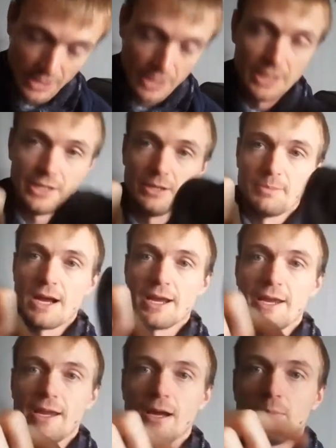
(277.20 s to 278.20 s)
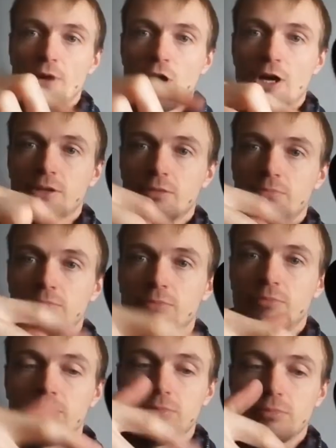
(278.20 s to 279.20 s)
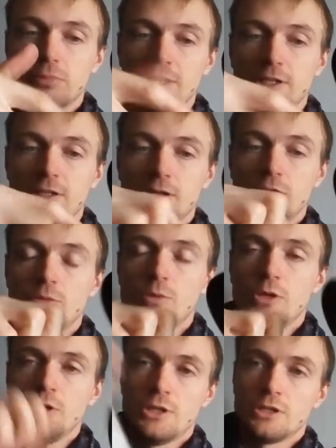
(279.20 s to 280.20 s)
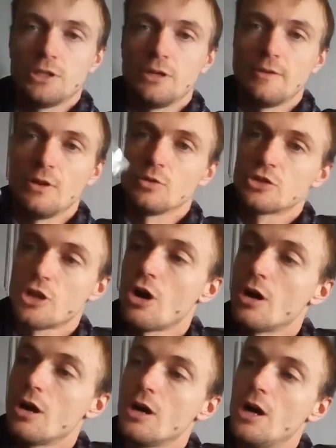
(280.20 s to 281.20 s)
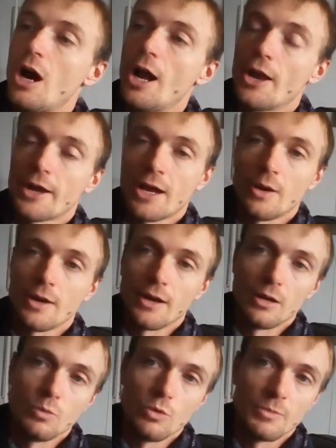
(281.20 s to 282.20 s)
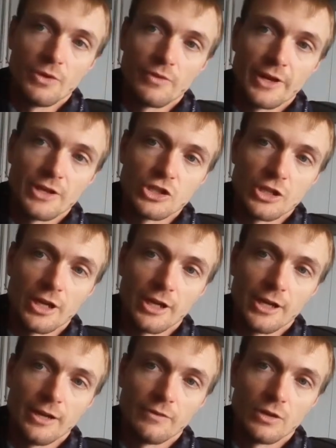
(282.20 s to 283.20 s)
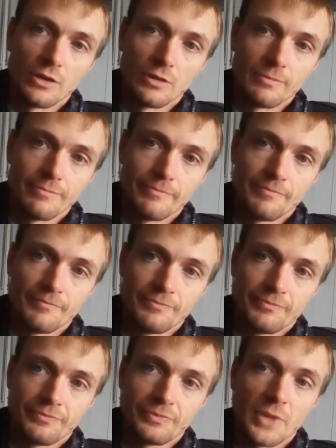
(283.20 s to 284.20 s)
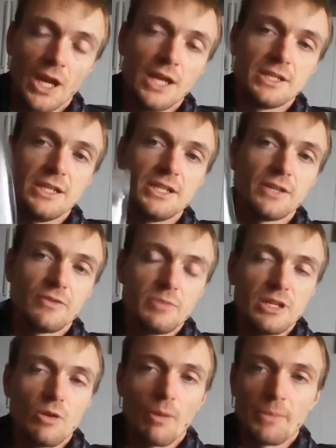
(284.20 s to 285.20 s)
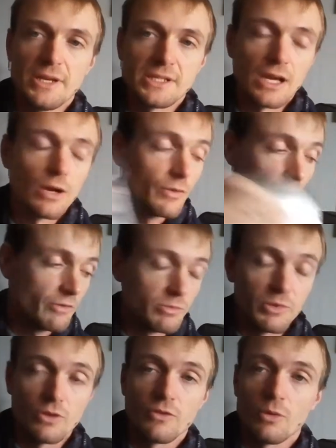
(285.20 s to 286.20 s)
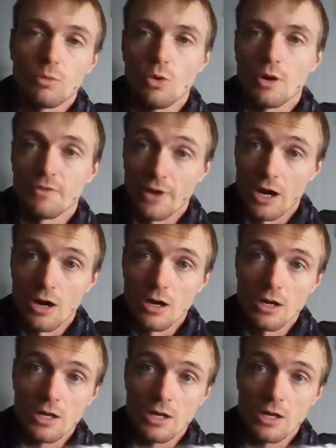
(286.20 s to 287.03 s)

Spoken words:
and in the back here behind these two, there's another little slot, and I carry a water purification kit in here for her. It's easier for me to grab these out if I have to purify water for her